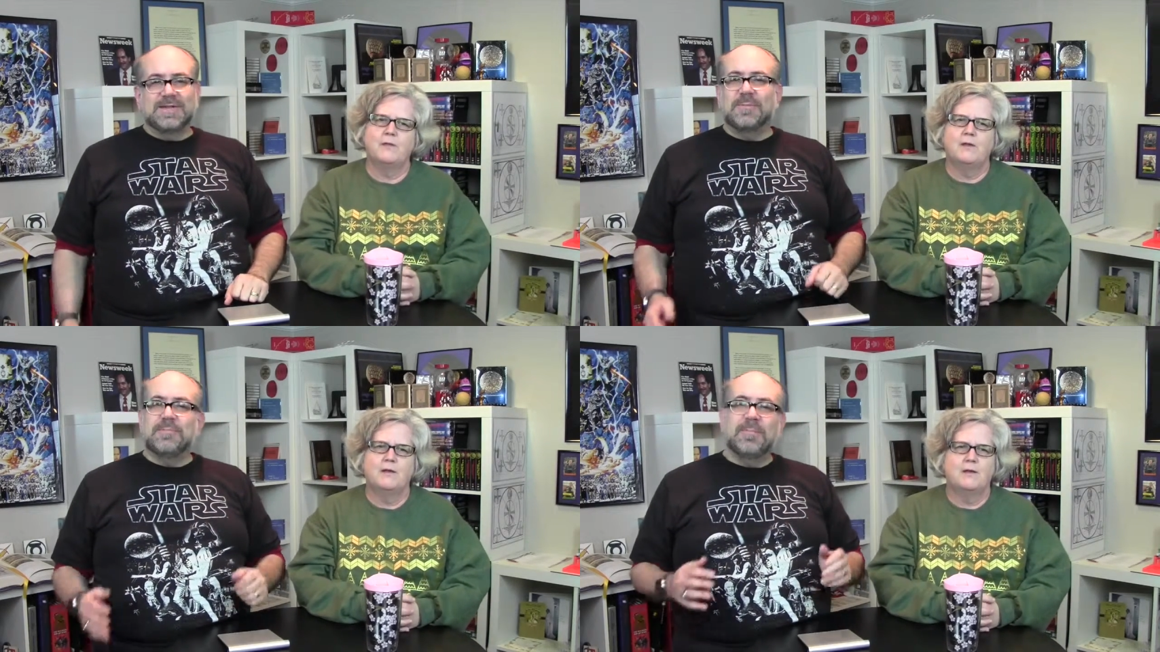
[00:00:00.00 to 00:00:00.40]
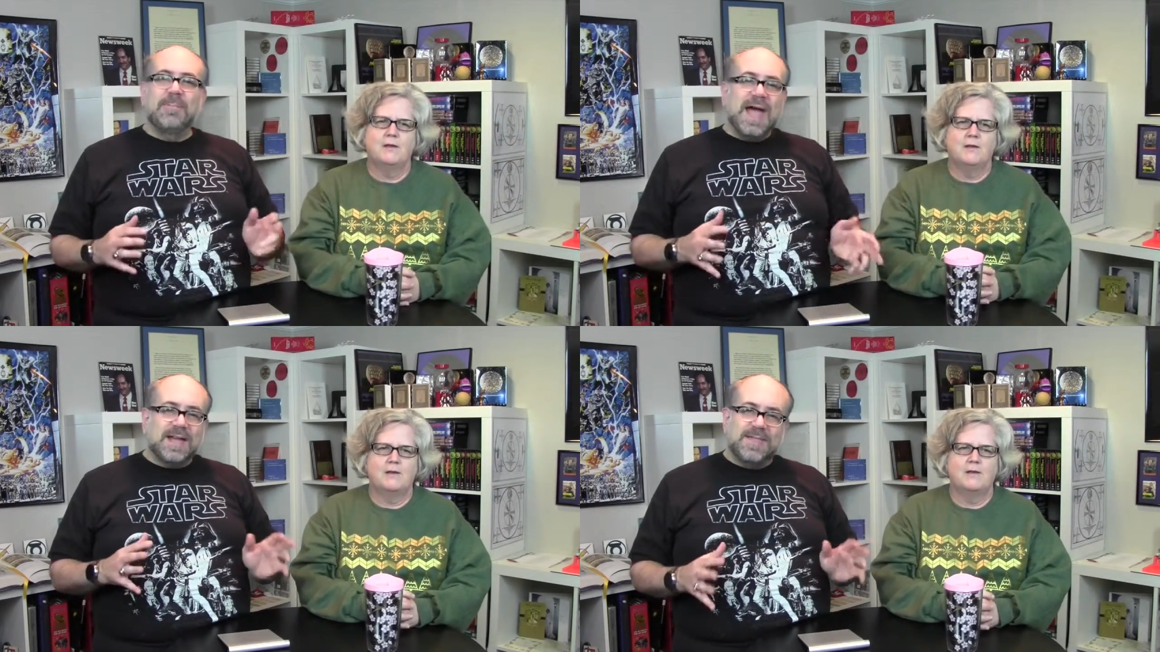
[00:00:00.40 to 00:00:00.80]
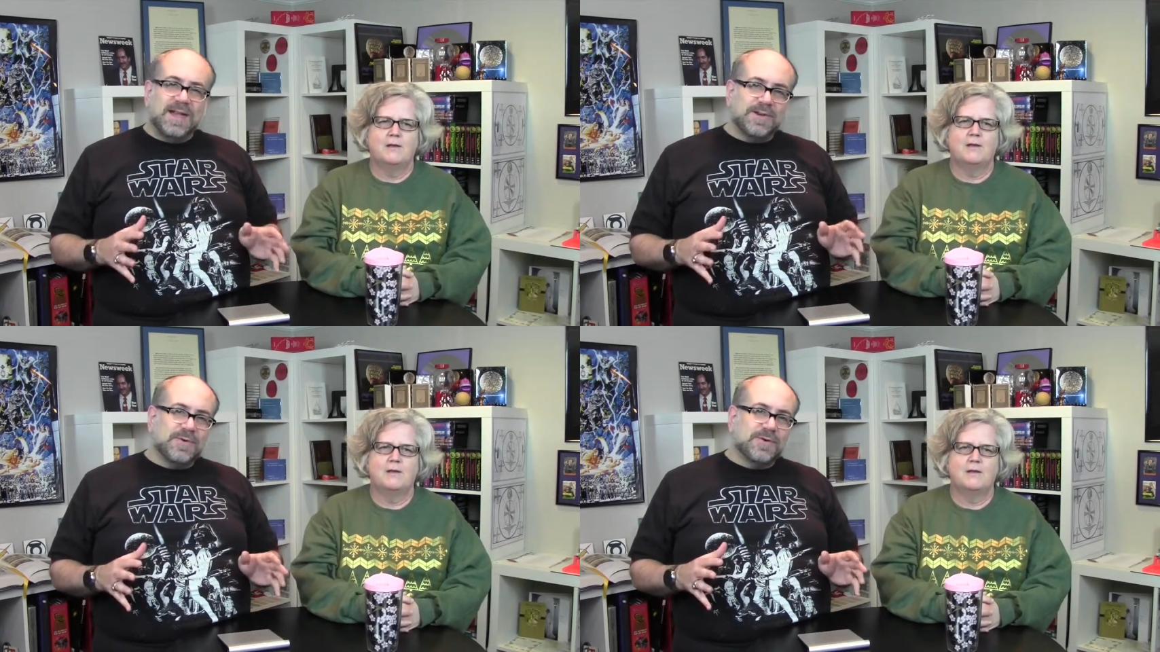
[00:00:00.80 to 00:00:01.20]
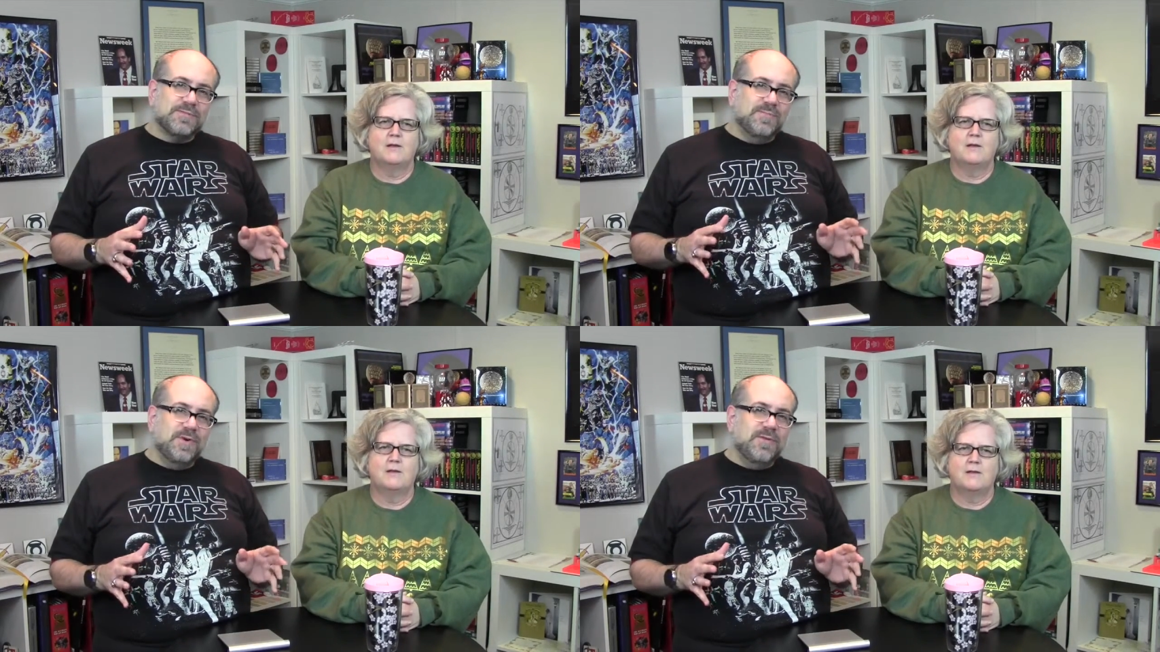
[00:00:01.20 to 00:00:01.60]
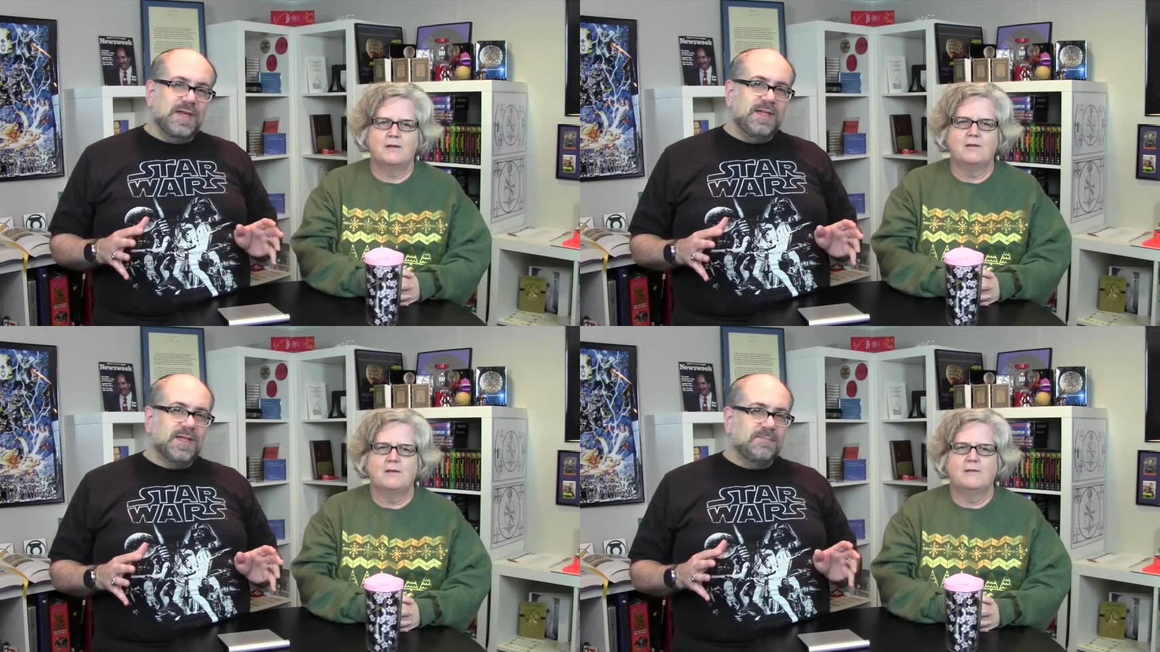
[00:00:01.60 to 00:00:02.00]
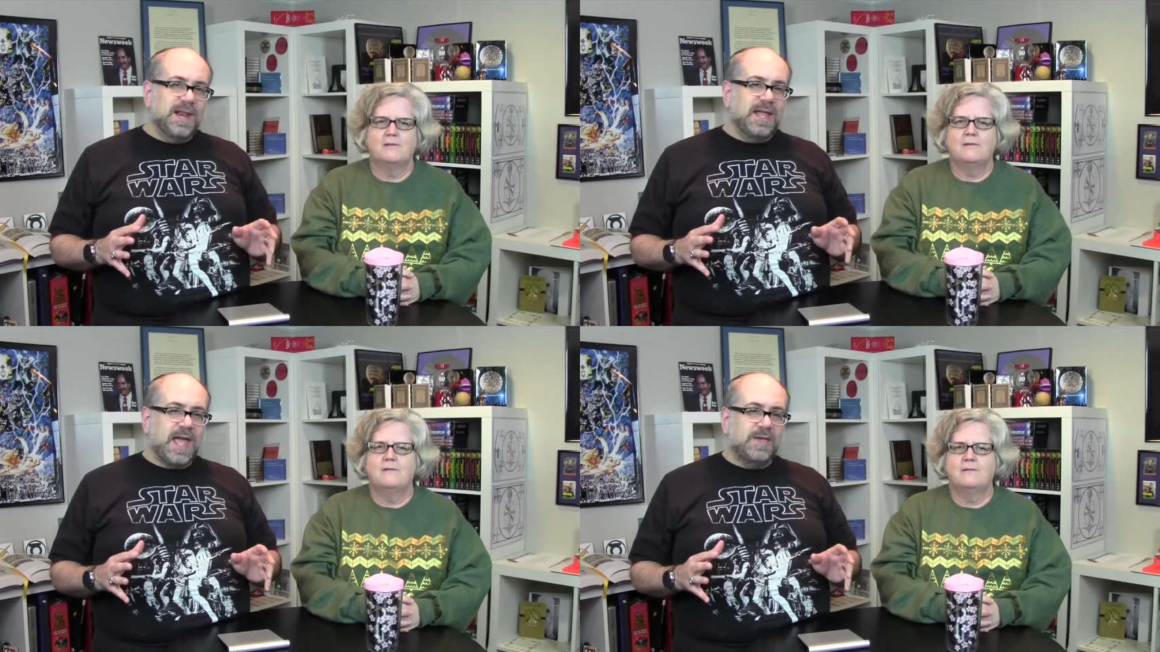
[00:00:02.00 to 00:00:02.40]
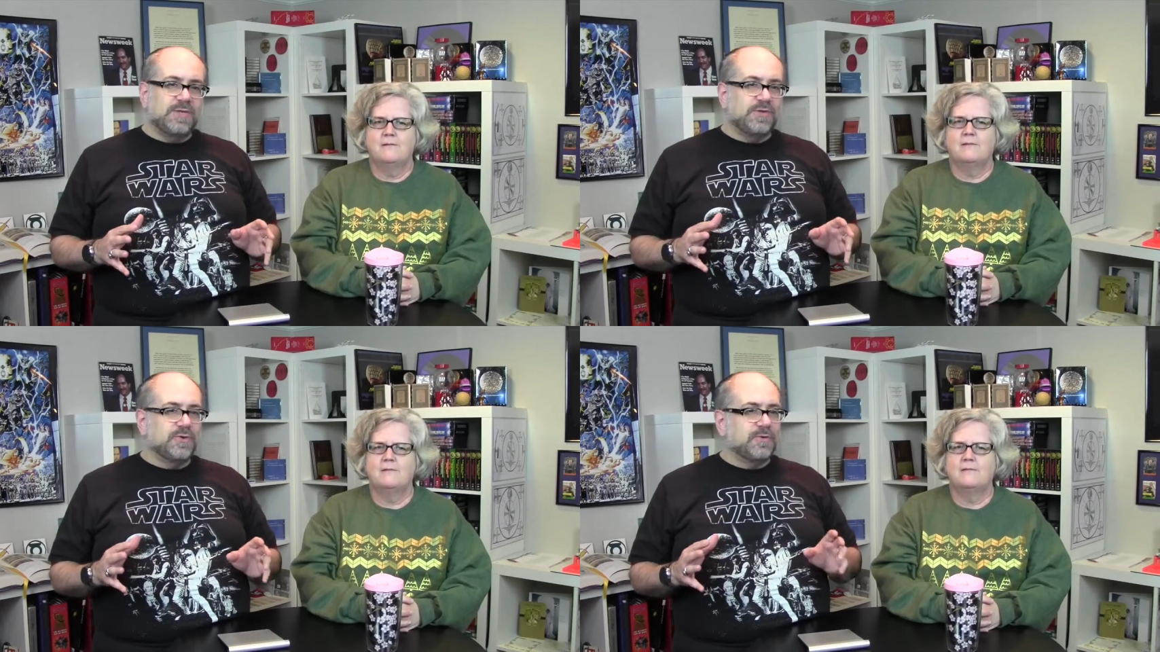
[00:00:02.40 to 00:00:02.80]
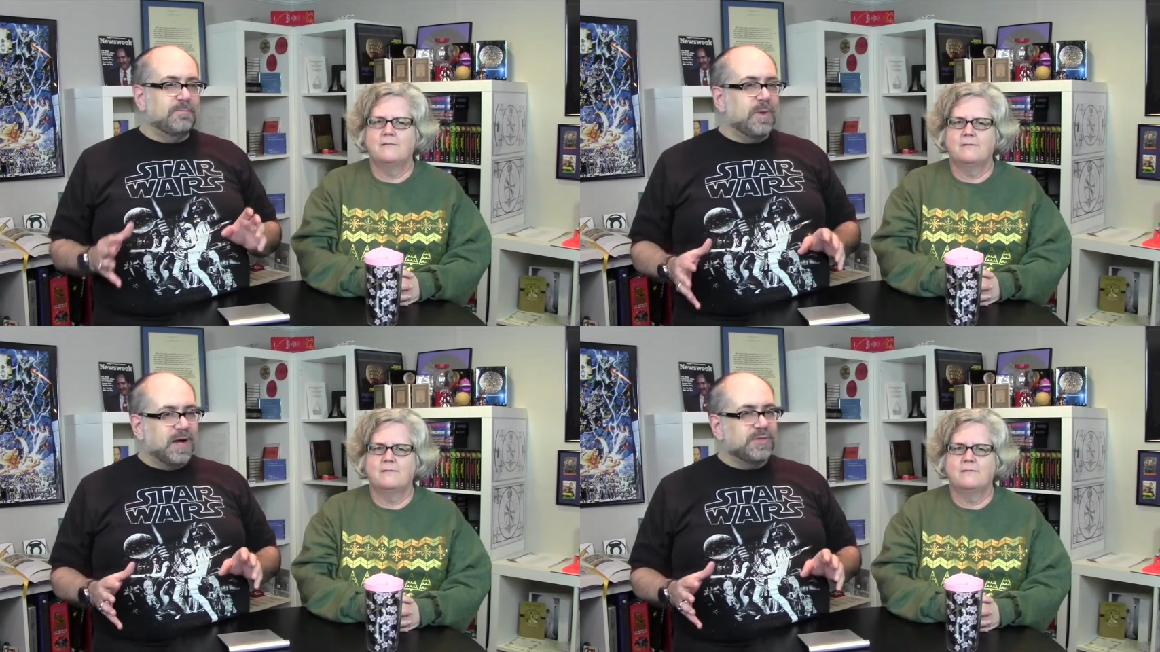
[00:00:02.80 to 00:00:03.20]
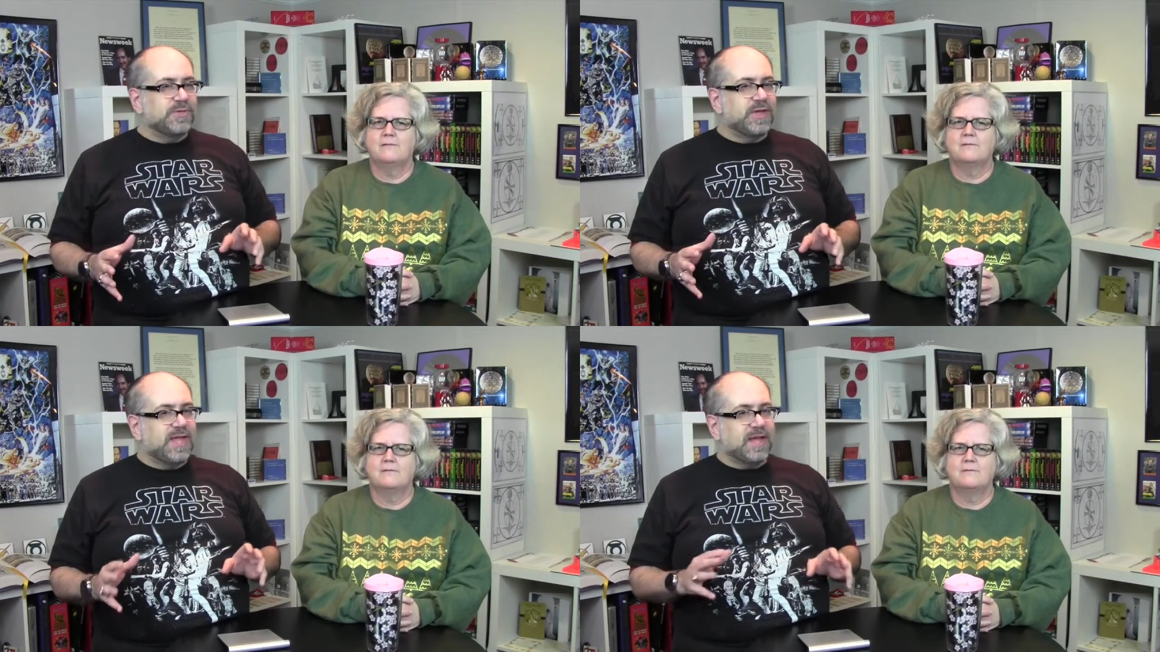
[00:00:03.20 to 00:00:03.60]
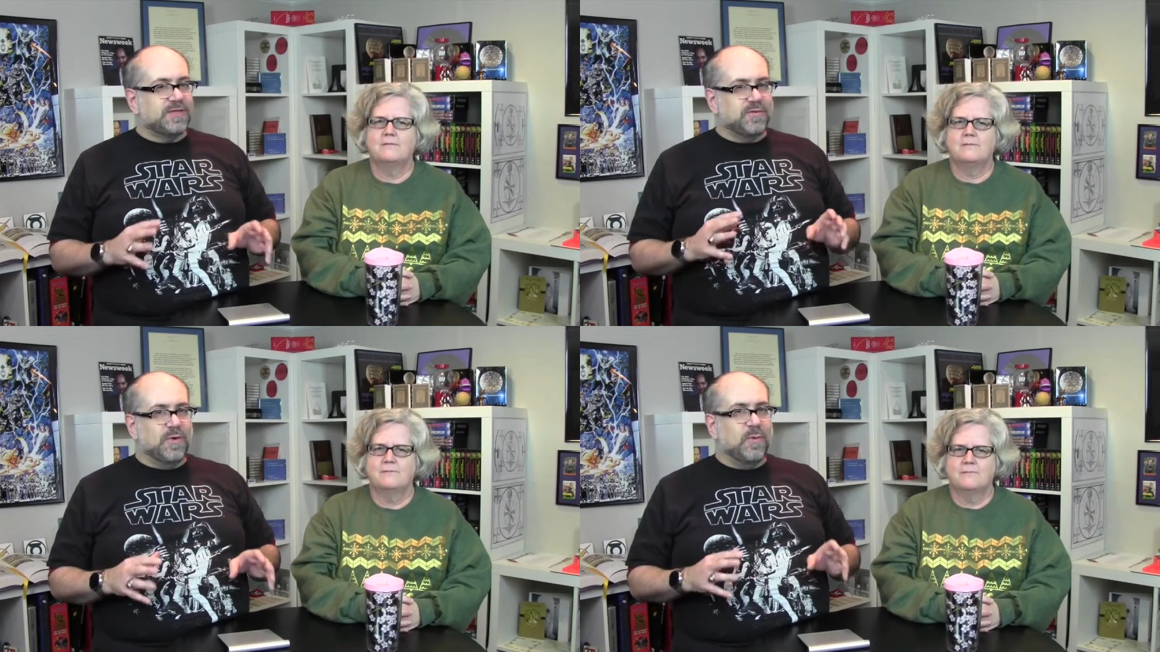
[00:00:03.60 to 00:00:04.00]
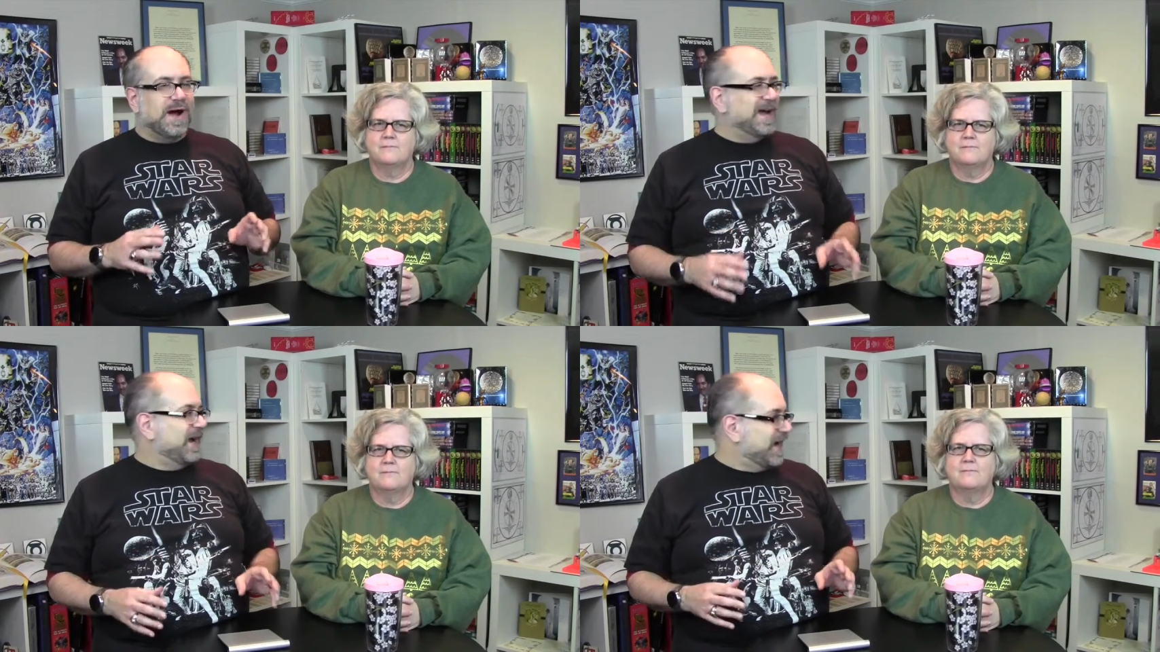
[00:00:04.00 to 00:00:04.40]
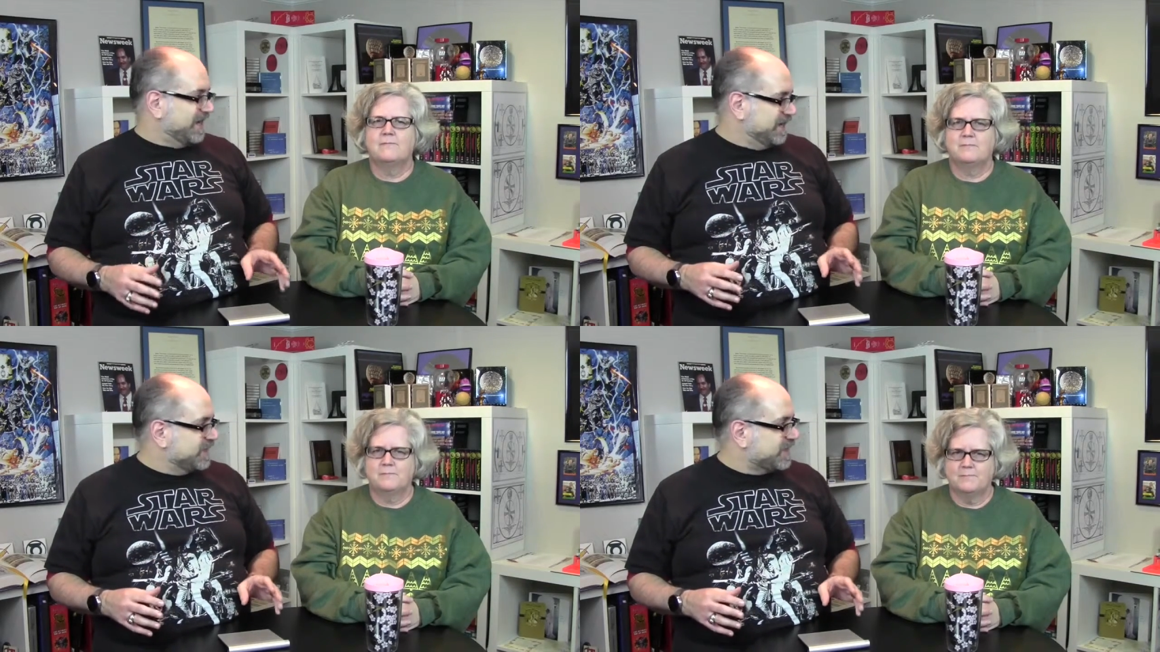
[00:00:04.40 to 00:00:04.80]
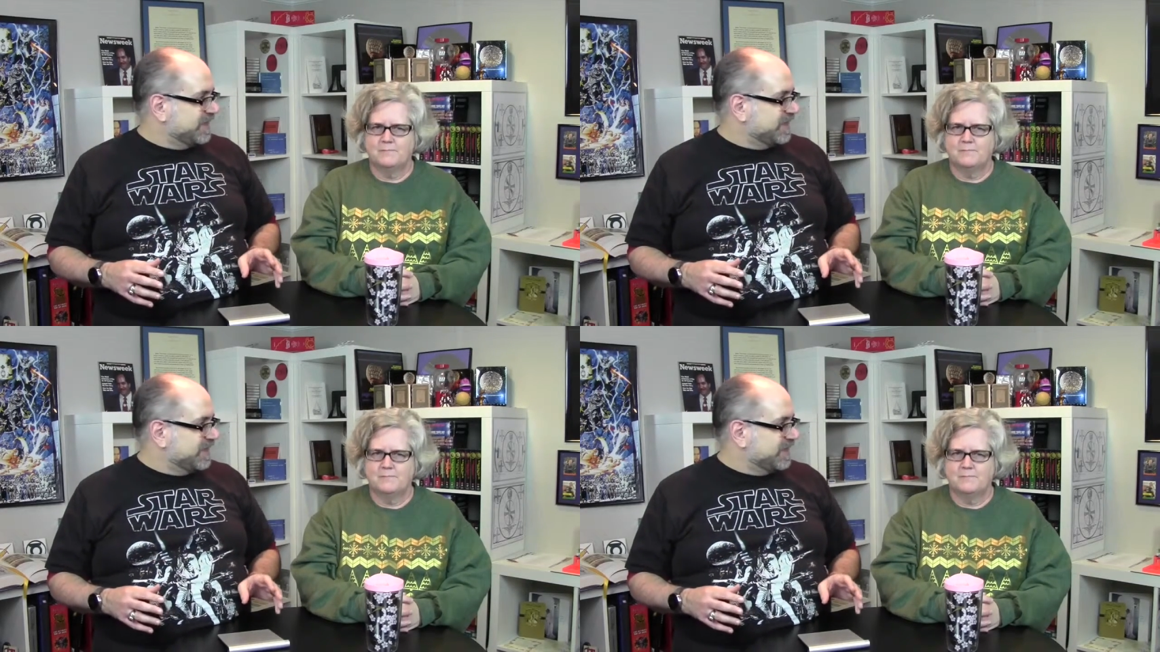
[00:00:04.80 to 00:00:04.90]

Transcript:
Speaker 1: So back then, of course, movies in many cases took months to get to a wide audience.